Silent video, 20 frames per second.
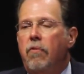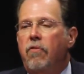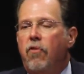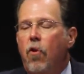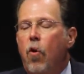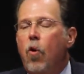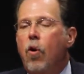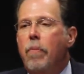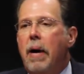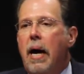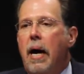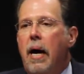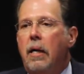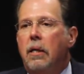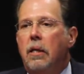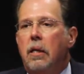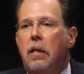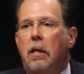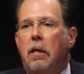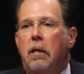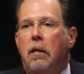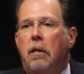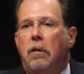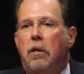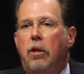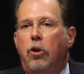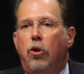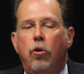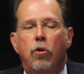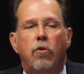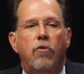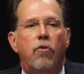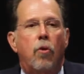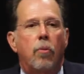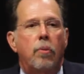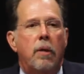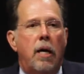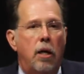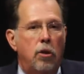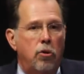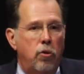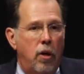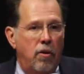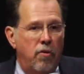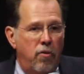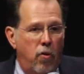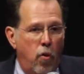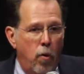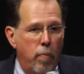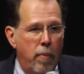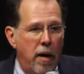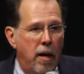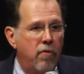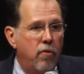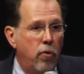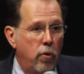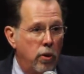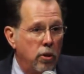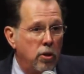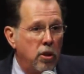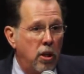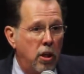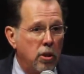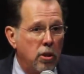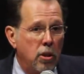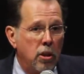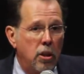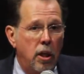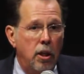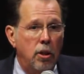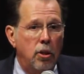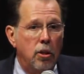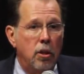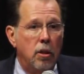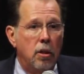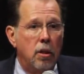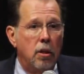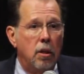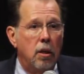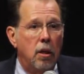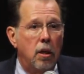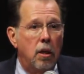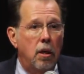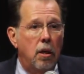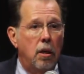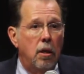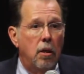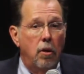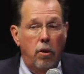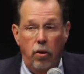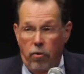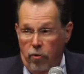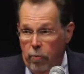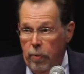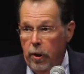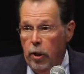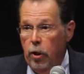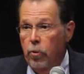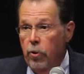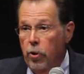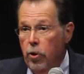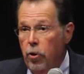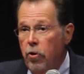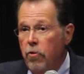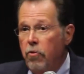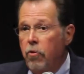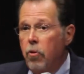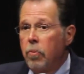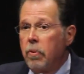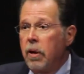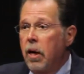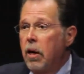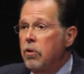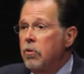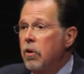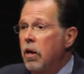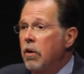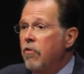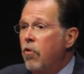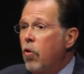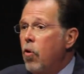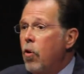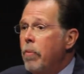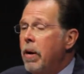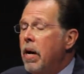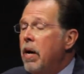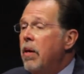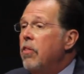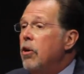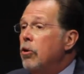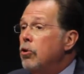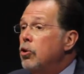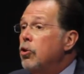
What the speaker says: format, the uniform contract format for the solicitation. You're familiar with the uniform contract format.